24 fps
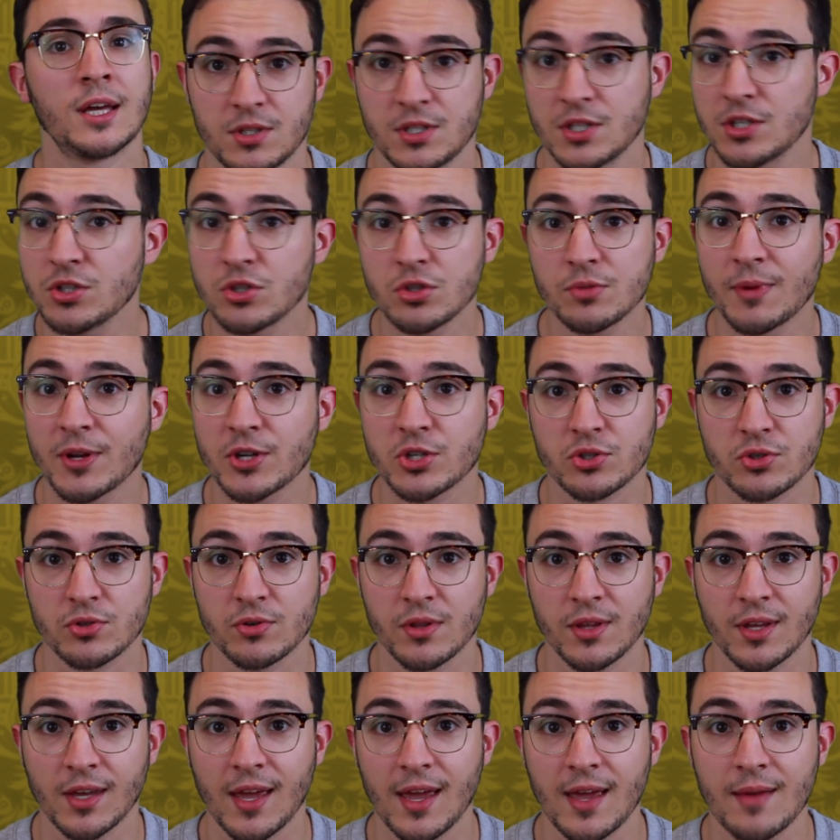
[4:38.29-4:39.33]
Didn't do much
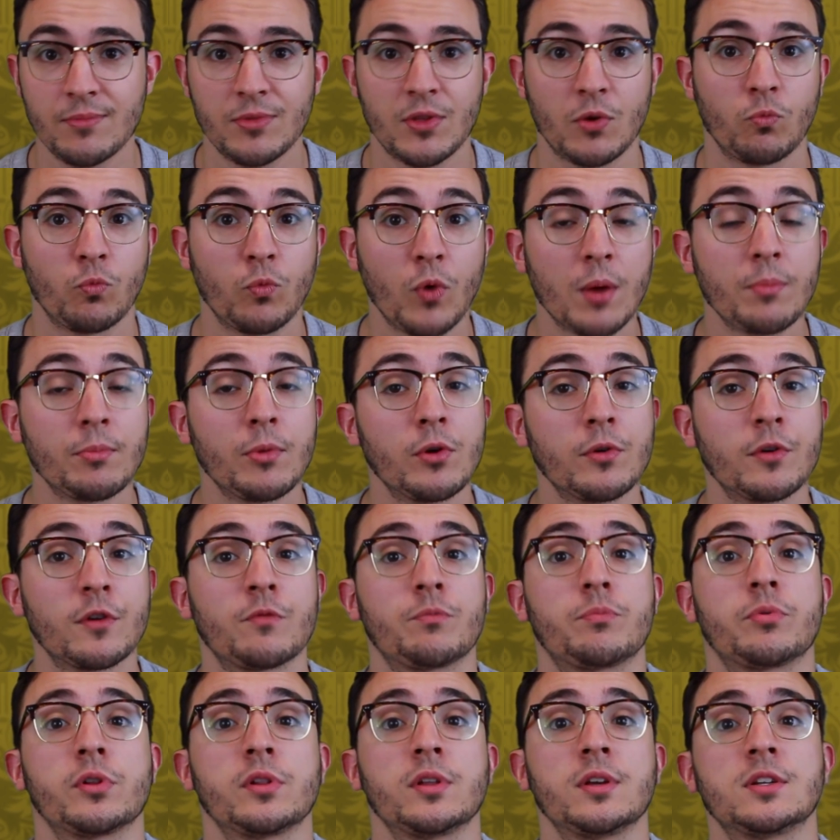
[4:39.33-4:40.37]
during the game, then one moment
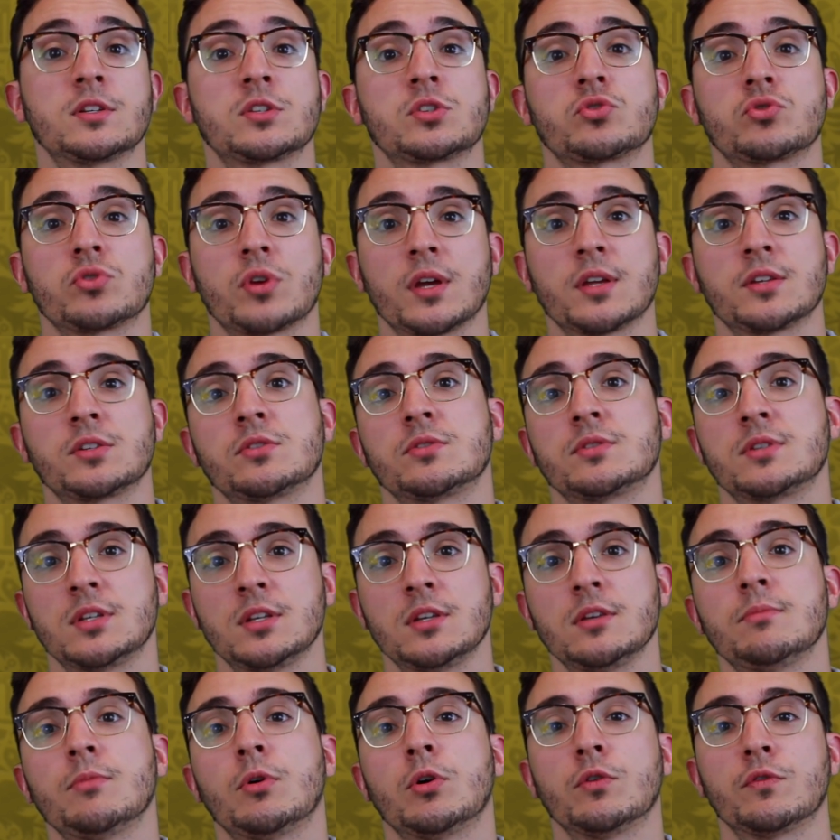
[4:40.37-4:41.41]
of brilliance drags your
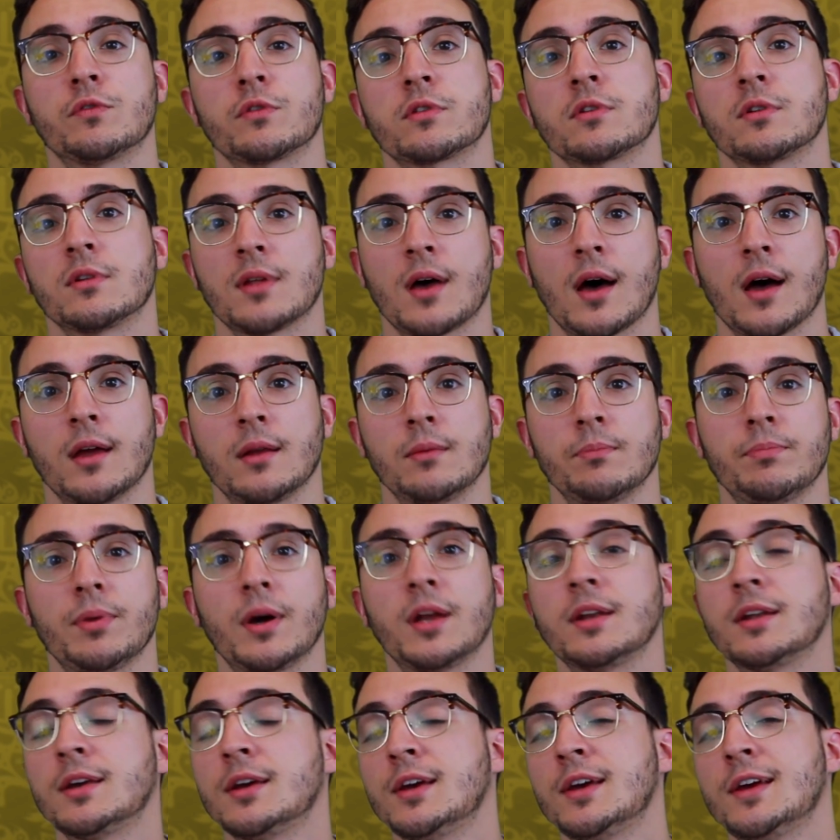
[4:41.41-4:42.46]
team over the line.
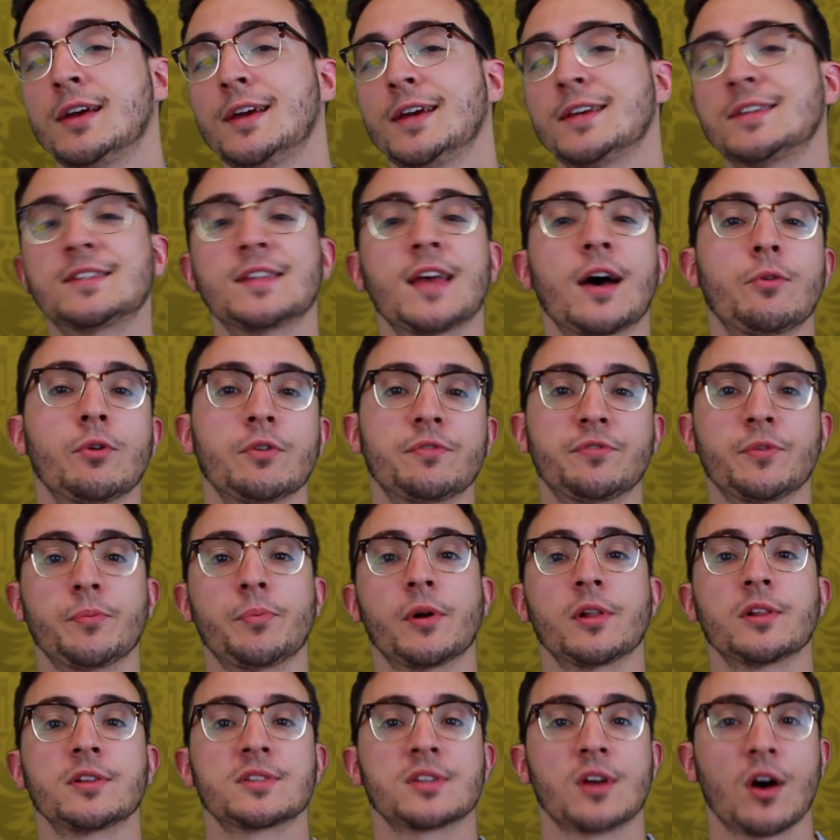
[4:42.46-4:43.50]
But isn't that what
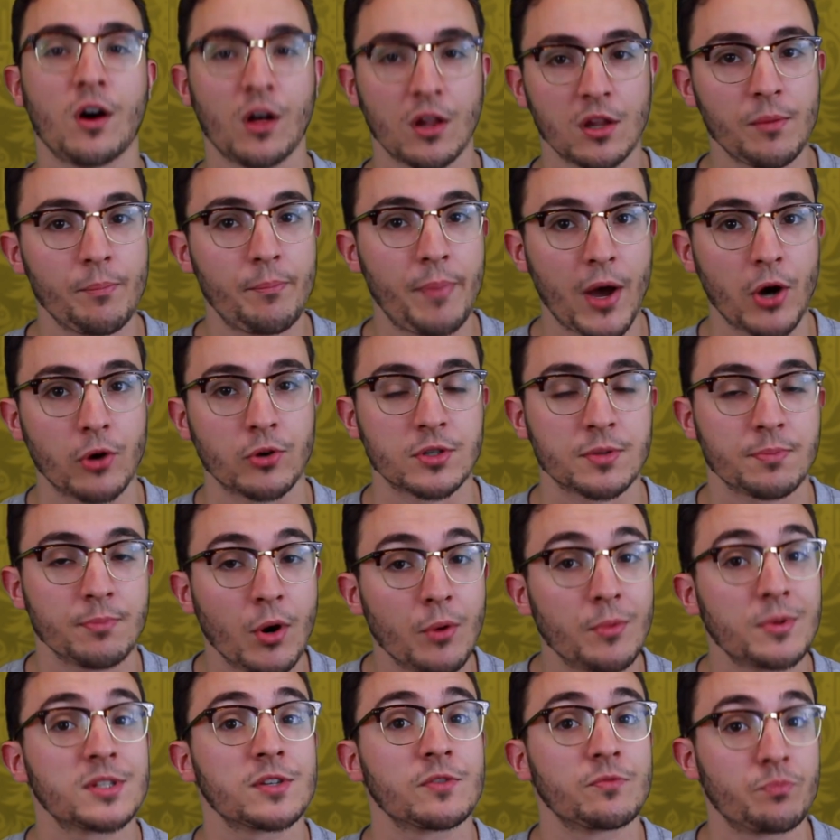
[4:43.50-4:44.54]
football is all about?
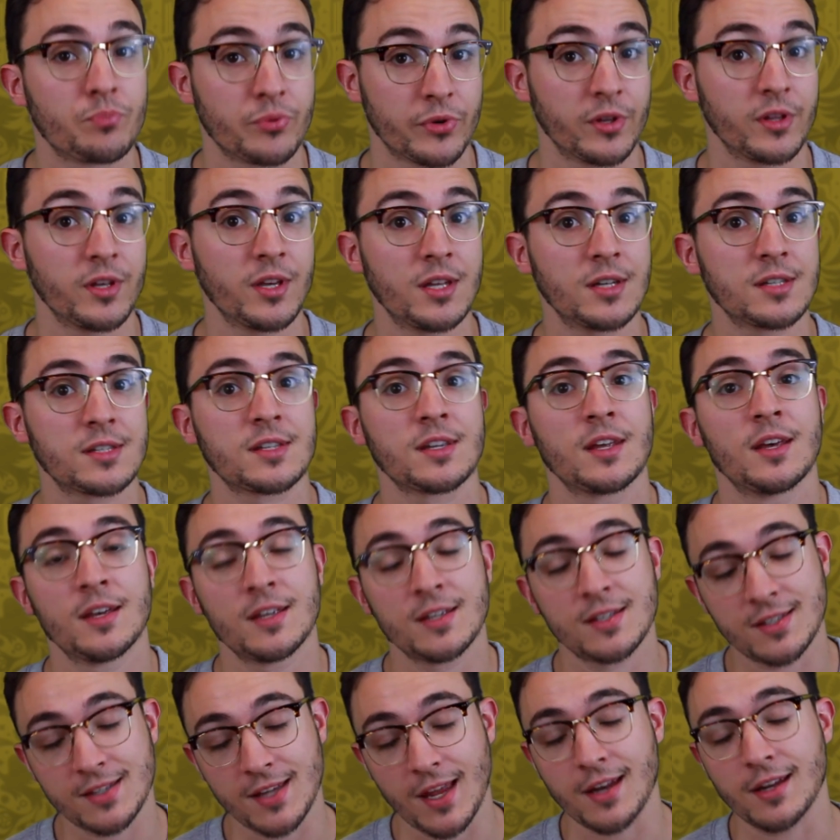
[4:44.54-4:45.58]
Moments of brilliance
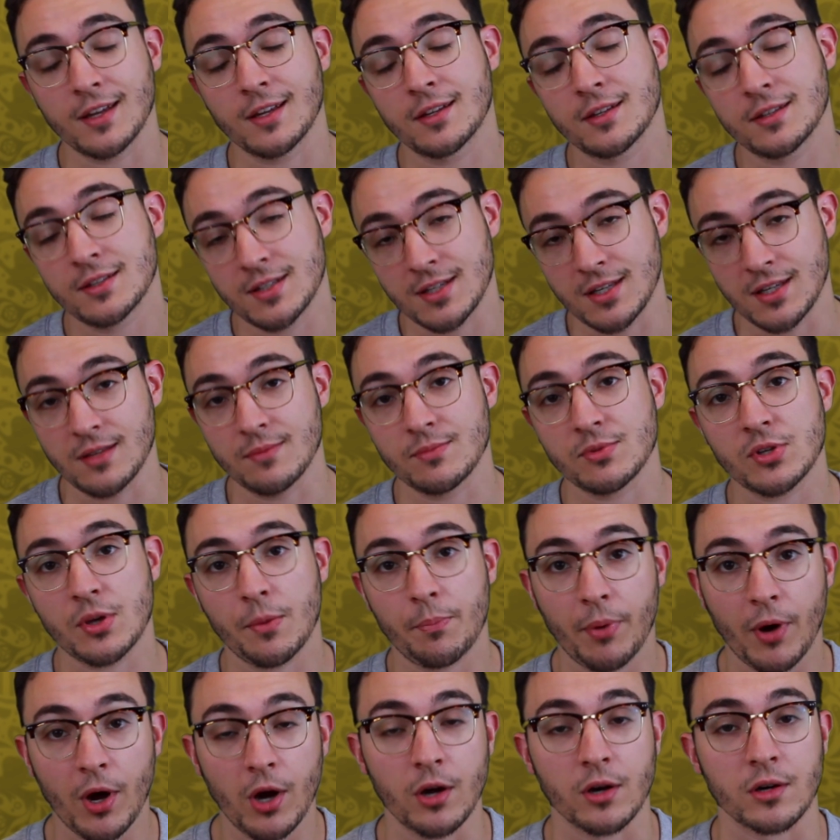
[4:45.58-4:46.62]
setting teams
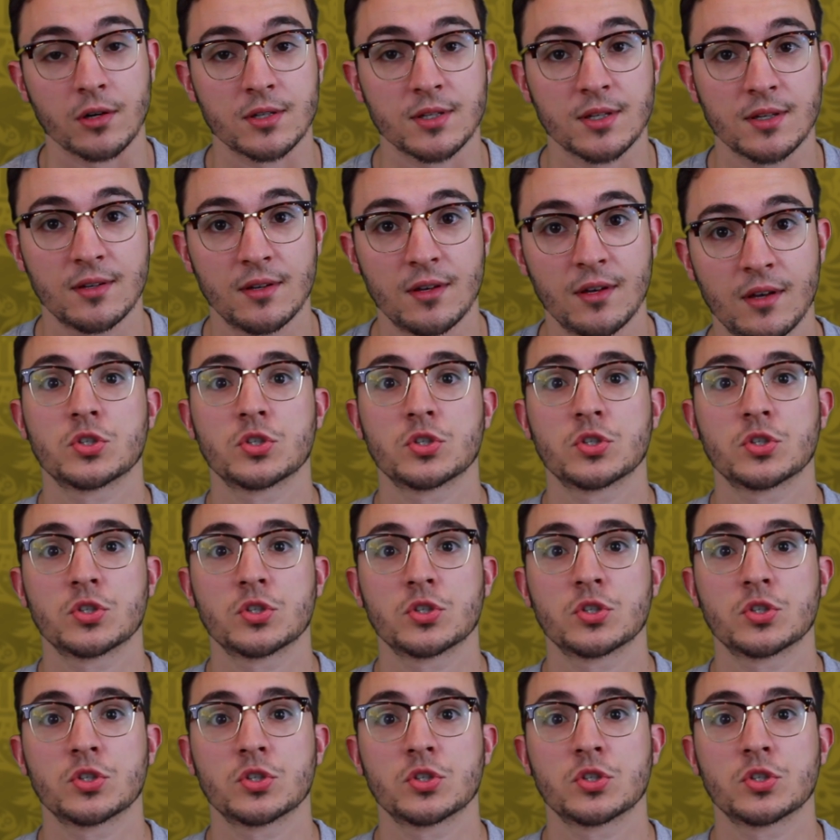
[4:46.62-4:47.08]
apart.